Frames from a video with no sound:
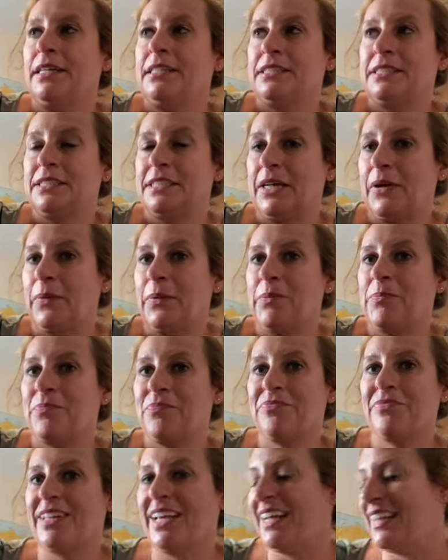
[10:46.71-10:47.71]
so
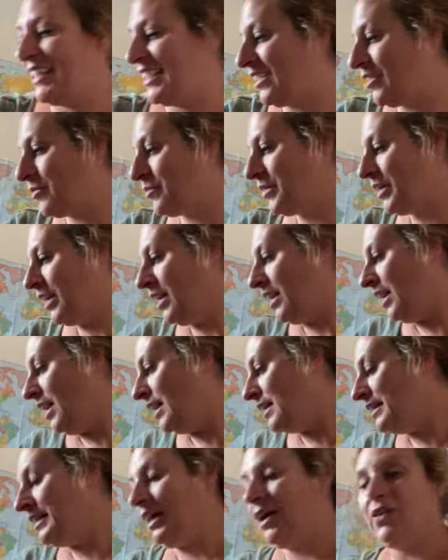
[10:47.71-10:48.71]
anyhow,
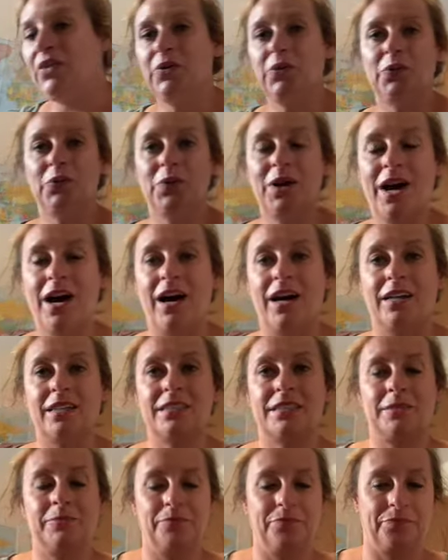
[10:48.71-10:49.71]
now the
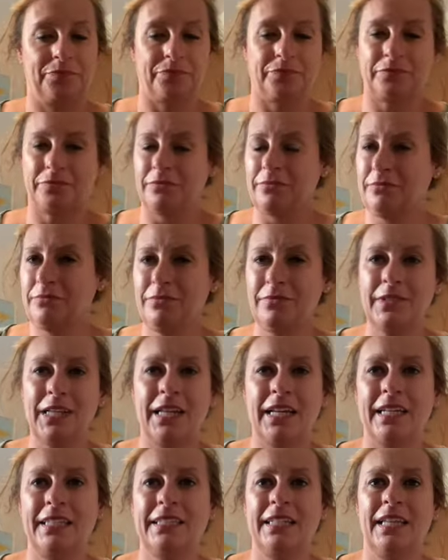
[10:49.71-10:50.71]
rocks,
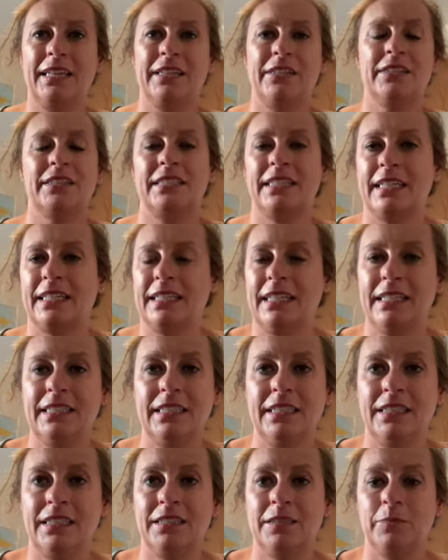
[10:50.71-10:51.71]
like I said, there's techniques
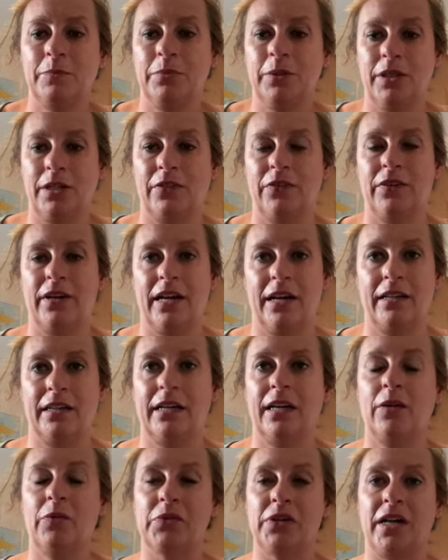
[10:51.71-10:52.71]
in this book for how to
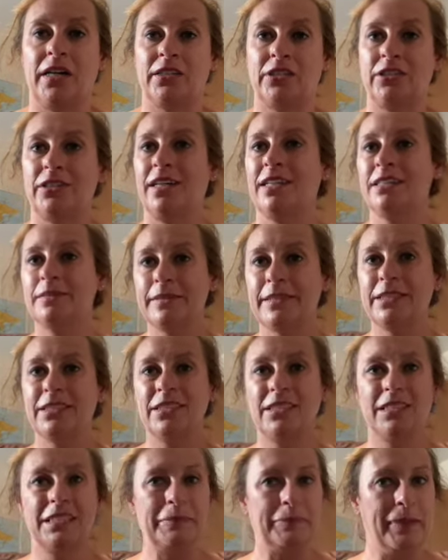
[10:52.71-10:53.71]
get rocks. You're not supposed to
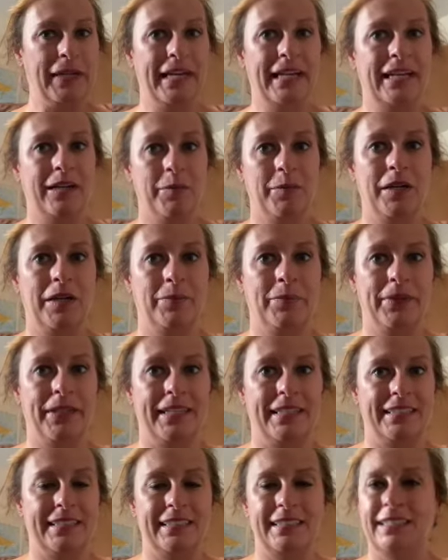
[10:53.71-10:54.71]
just pick them up
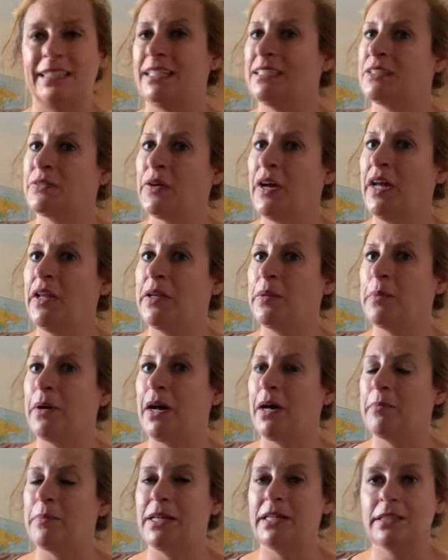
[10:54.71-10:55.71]
places. That's frowned
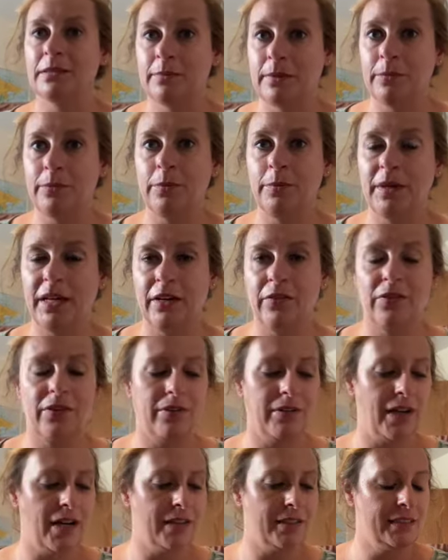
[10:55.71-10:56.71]
upon because people pay for
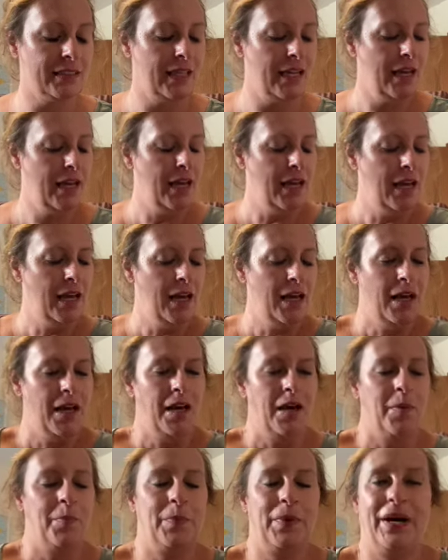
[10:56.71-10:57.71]
rocks.
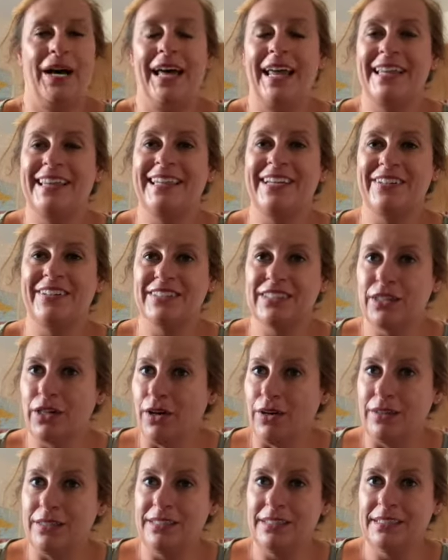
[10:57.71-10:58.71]
But there's a
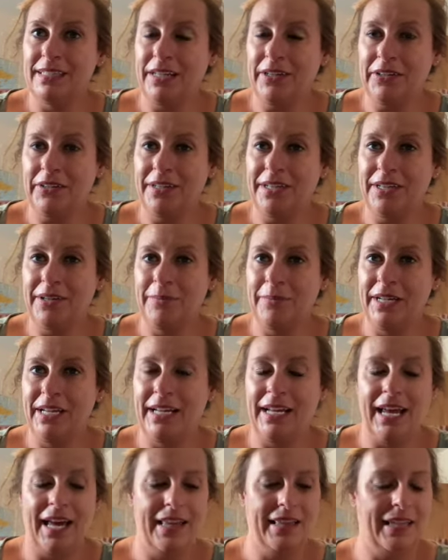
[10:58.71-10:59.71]
garden center near me,
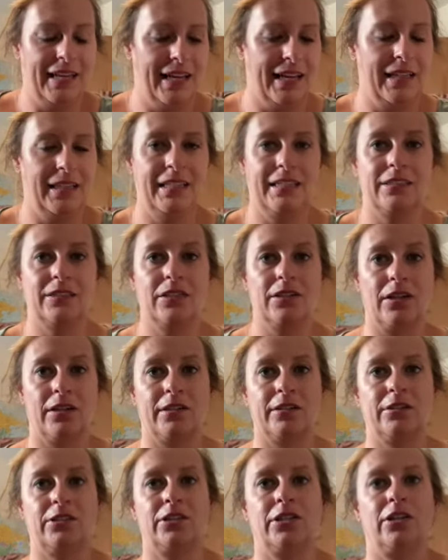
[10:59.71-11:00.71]
and they had these
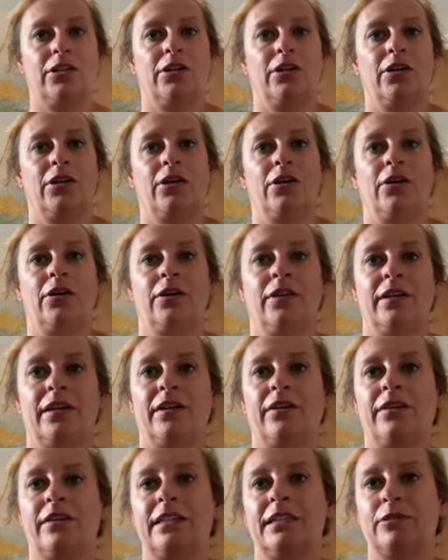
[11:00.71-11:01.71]
large, they
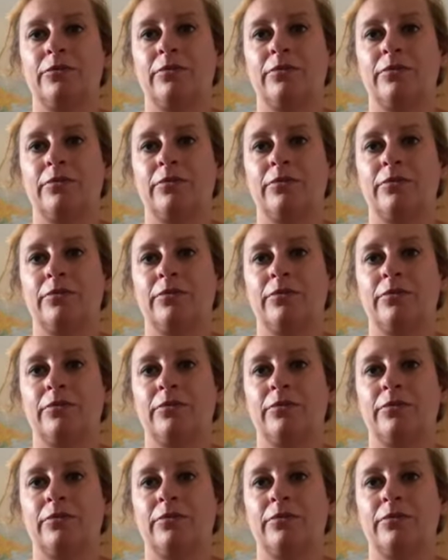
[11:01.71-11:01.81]
call these